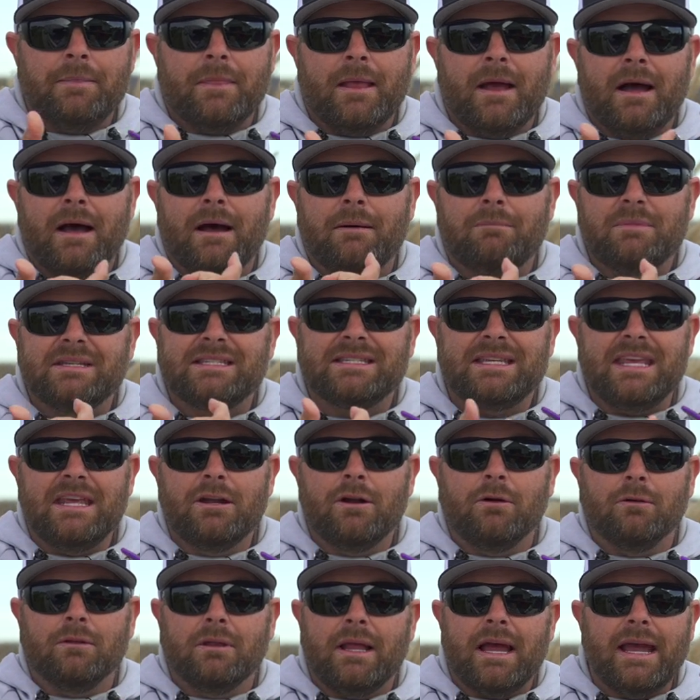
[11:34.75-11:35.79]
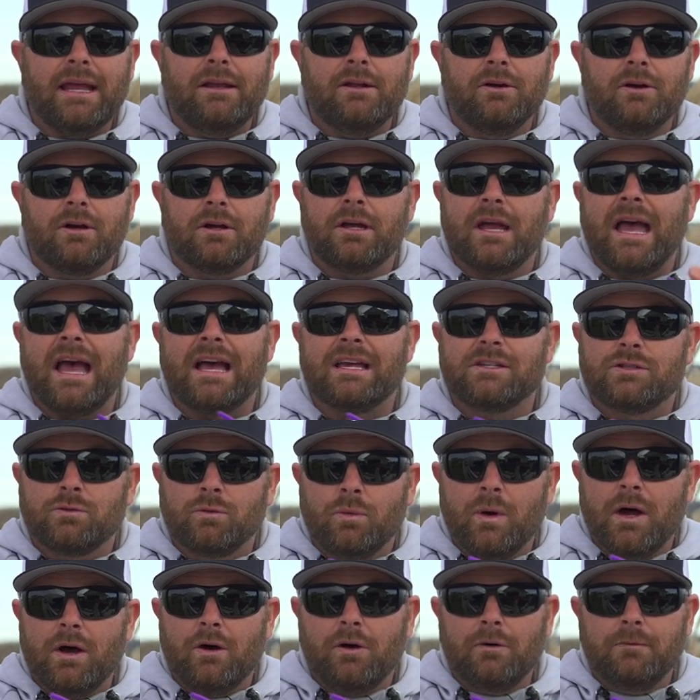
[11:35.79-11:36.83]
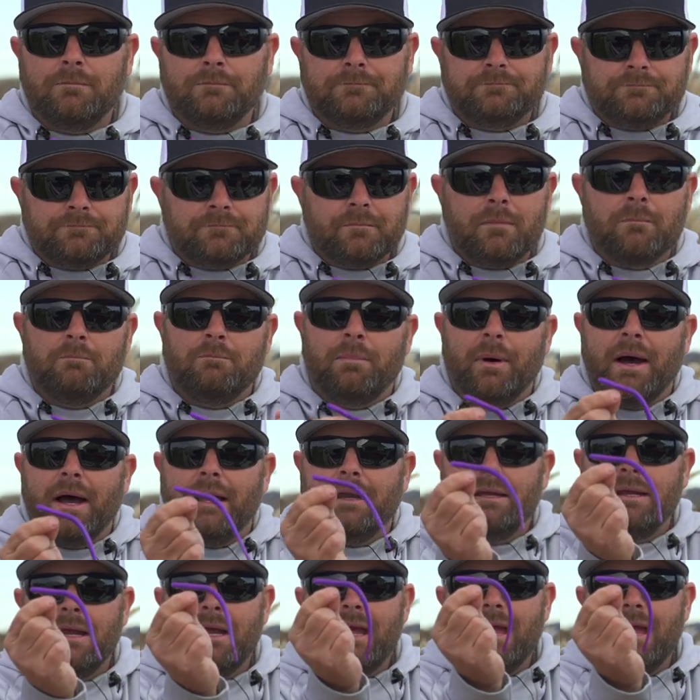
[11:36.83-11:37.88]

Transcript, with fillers: uh, mosquito light hook as well. But